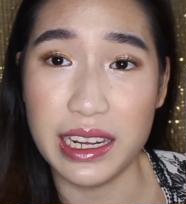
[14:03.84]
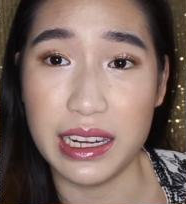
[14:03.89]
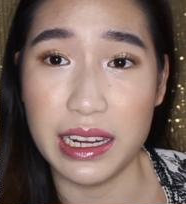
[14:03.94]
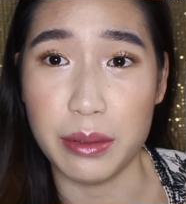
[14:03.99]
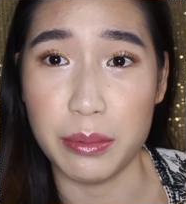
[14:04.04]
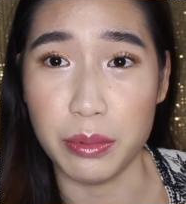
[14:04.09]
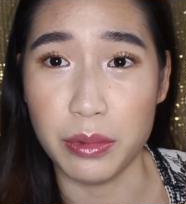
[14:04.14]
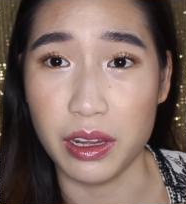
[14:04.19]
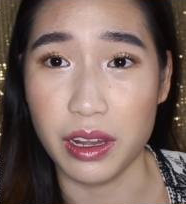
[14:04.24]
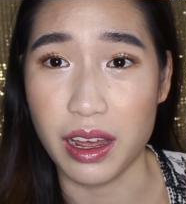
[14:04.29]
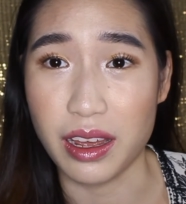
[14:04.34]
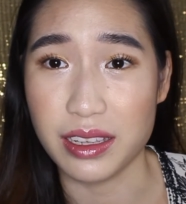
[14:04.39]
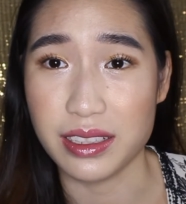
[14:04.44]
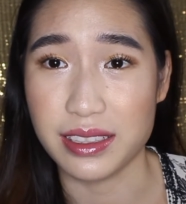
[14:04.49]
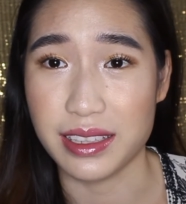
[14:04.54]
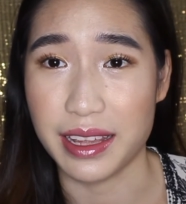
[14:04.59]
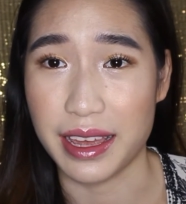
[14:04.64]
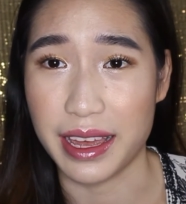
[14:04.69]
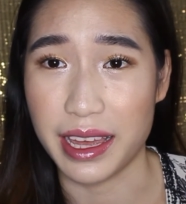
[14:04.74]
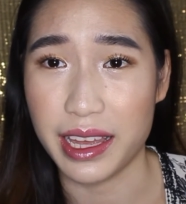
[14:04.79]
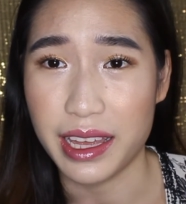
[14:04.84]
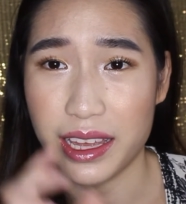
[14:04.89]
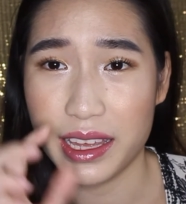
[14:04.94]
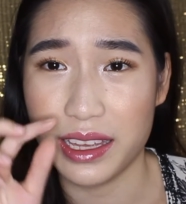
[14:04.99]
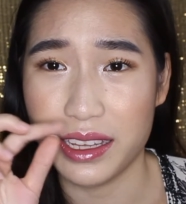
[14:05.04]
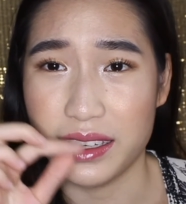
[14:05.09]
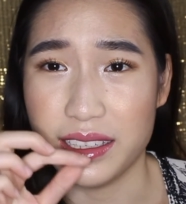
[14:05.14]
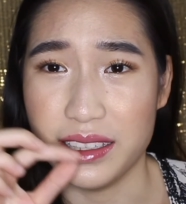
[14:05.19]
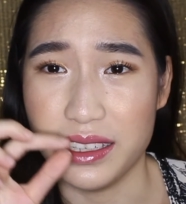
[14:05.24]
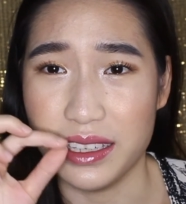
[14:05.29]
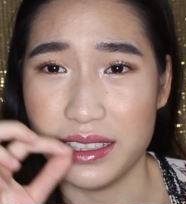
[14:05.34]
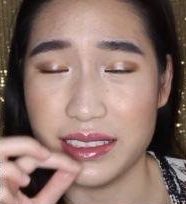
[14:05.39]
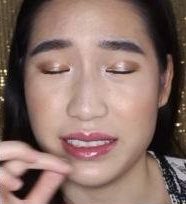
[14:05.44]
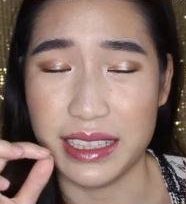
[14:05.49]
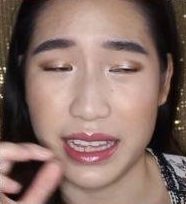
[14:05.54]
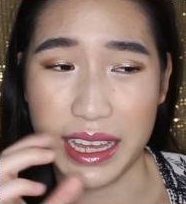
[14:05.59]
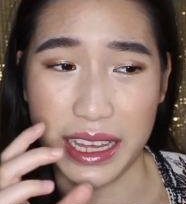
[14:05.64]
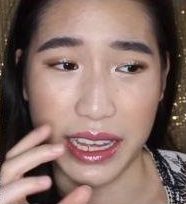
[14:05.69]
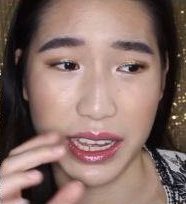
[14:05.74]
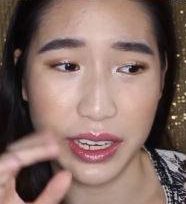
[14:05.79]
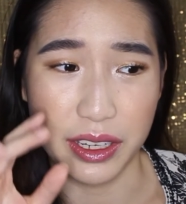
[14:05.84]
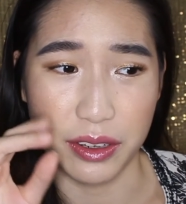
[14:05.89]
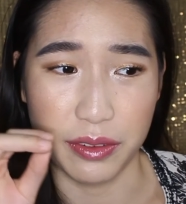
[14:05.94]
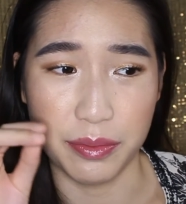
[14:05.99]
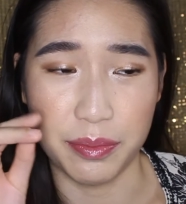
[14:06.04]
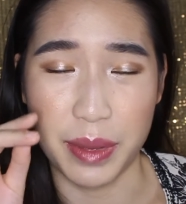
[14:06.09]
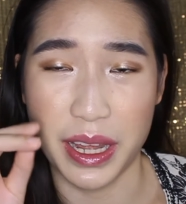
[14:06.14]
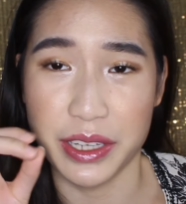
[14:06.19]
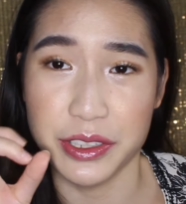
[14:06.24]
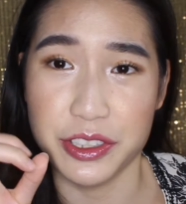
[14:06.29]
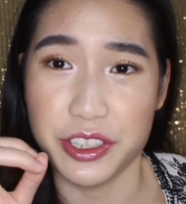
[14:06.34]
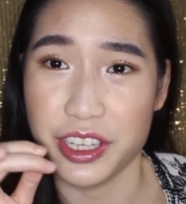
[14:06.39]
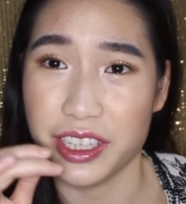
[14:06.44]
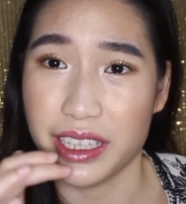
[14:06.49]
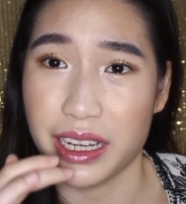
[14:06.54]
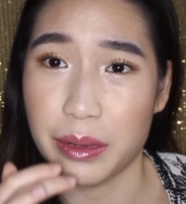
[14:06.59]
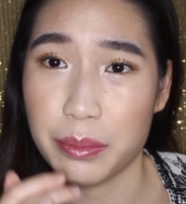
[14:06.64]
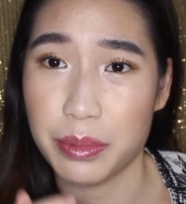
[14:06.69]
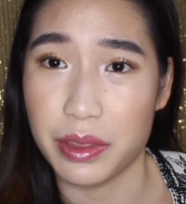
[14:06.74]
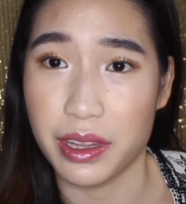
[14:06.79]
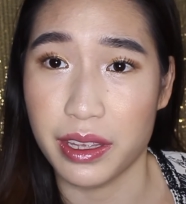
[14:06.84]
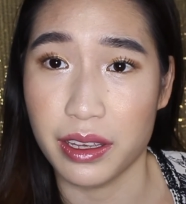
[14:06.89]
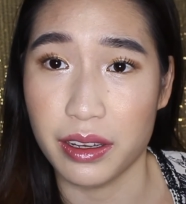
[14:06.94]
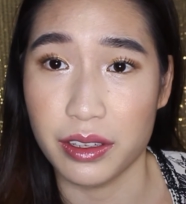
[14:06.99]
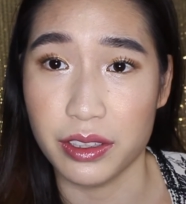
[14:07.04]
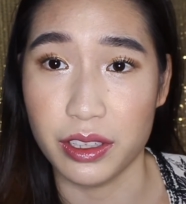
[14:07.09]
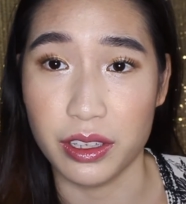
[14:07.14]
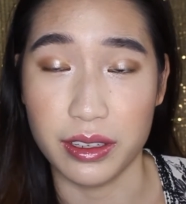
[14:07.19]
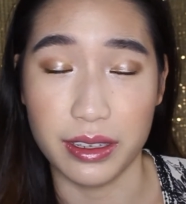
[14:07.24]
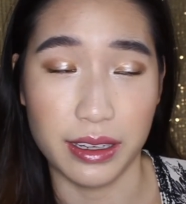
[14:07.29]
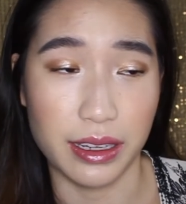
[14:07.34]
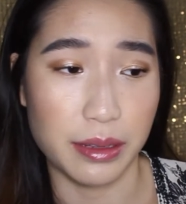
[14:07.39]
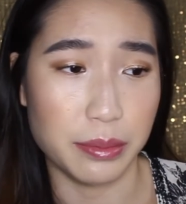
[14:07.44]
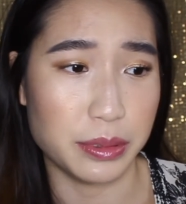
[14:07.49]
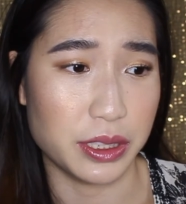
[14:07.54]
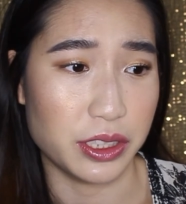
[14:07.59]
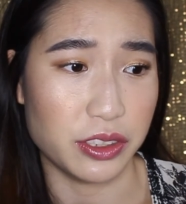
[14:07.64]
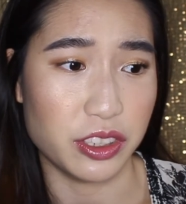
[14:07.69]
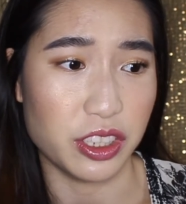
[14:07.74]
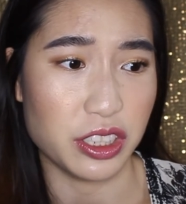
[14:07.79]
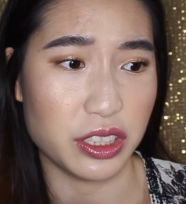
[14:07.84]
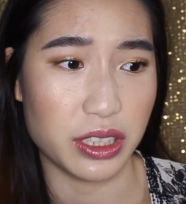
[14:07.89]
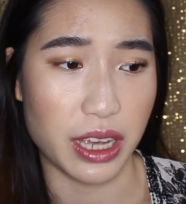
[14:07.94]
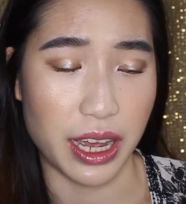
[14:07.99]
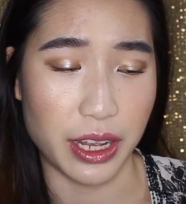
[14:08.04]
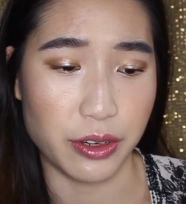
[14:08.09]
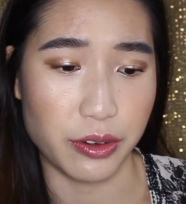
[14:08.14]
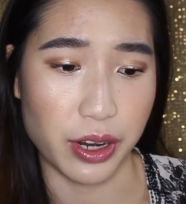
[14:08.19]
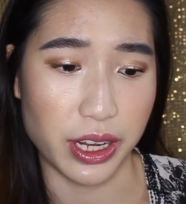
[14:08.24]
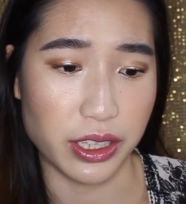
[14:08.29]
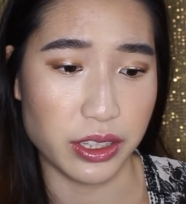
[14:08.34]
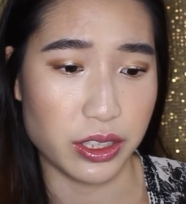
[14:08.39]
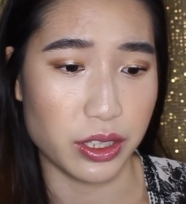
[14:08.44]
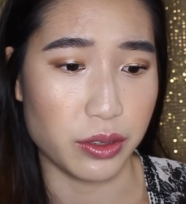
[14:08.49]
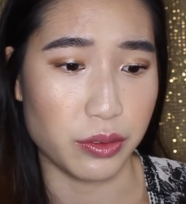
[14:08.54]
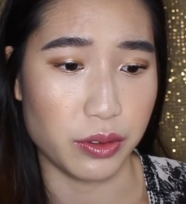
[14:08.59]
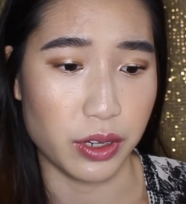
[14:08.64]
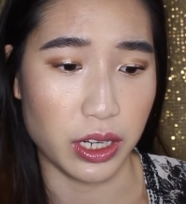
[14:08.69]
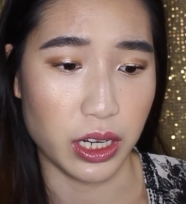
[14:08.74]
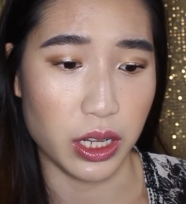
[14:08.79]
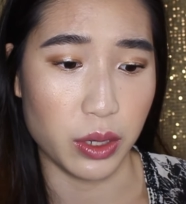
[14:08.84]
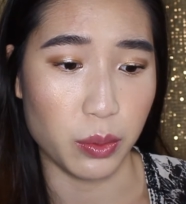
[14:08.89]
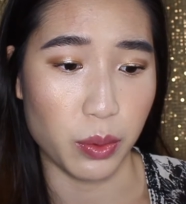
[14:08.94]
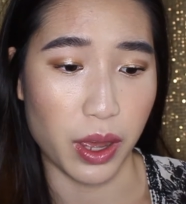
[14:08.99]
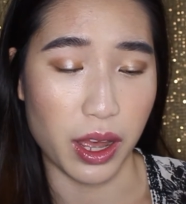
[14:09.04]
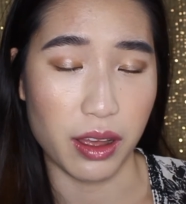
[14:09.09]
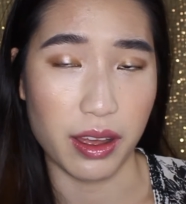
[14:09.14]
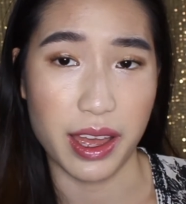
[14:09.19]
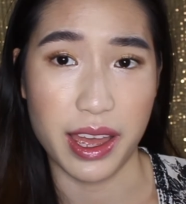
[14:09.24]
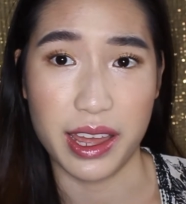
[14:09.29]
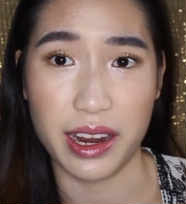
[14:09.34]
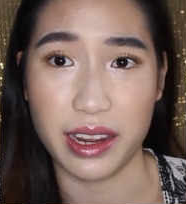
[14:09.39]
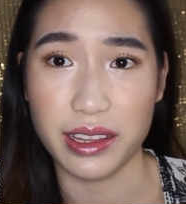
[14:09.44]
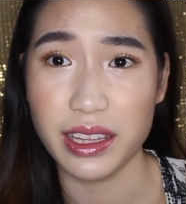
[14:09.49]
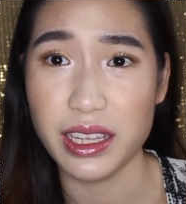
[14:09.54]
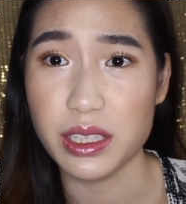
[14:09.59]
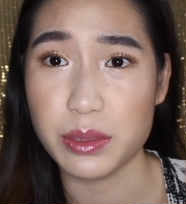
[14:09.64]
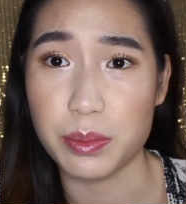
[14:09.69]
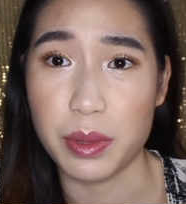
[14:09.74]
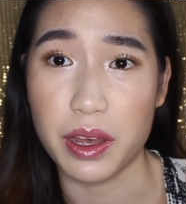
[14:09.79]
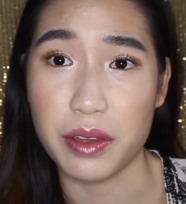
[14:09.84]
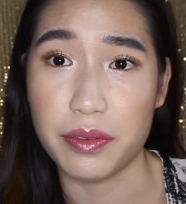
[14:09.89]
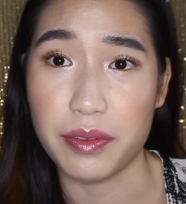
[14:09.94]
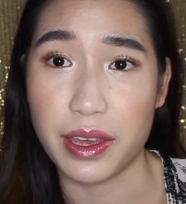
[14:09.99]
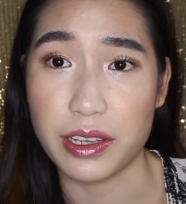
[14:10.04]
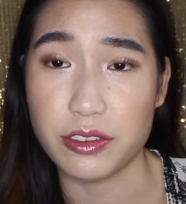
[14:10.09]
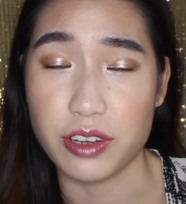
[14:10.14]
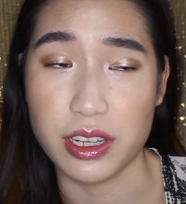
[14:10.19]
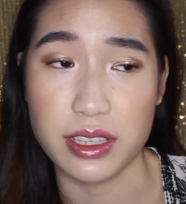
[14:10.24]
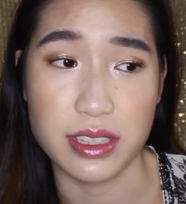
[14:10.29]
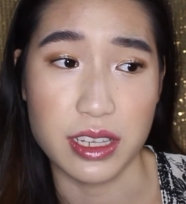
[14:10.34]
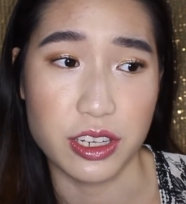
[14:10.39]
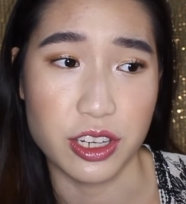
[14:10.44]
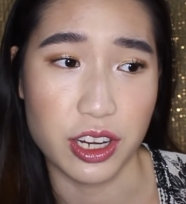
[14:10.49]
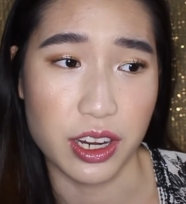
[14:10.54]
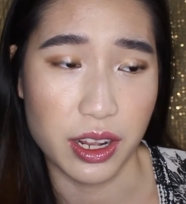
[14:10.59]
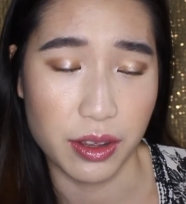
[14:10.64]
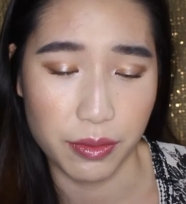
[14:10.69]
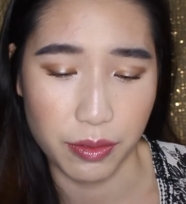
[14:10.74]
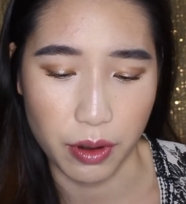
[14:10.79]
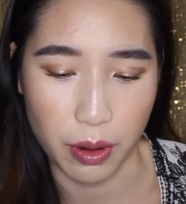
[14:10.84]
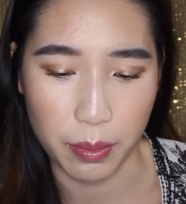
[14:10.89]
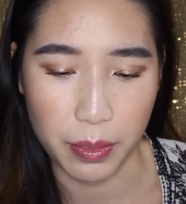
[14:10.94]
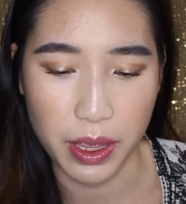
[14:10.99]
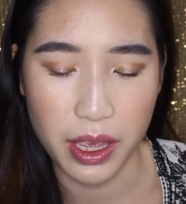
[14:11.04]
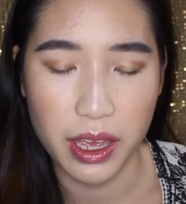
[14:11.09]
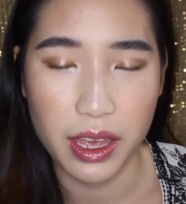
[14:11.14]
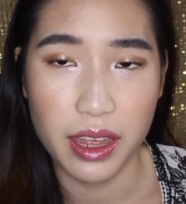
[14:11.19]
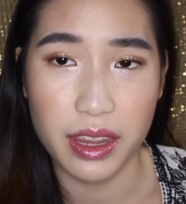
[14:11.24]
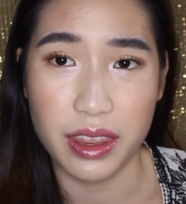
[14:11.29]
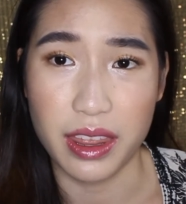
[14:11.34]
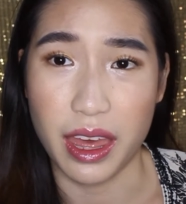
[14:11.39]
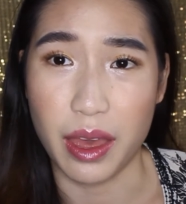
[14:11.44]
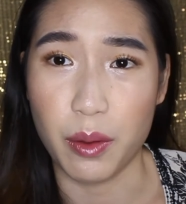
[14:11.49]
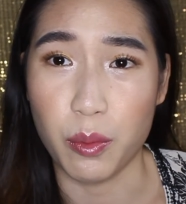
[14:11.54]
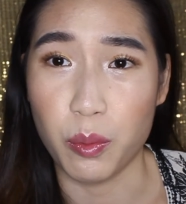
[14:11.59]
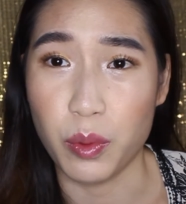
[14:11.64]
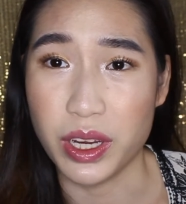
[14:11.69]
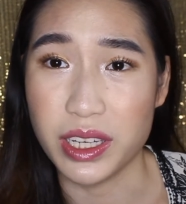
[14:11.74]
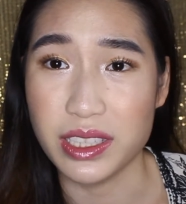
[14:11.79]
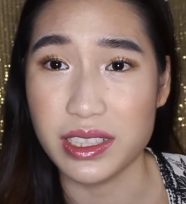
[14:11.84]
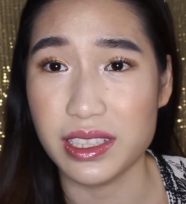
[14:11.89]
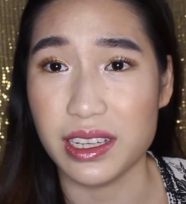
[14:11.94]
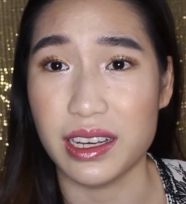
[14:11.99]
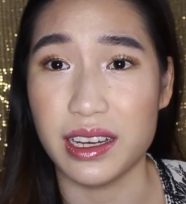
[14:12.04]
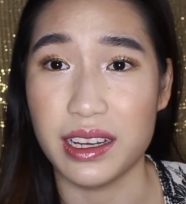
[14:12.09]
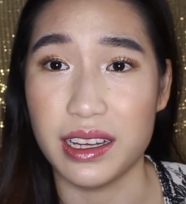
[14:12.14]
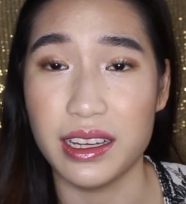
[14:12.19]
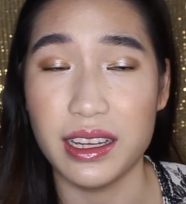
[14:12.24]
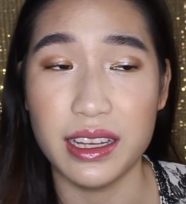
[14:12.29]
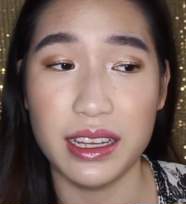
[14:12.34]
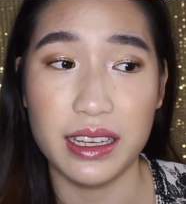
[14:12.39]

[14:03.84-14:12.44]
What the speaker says: lip gloss that does that kind of bunching up thing on your lips. It just hydrates it really well, and I think it's perfect transitioning from that winter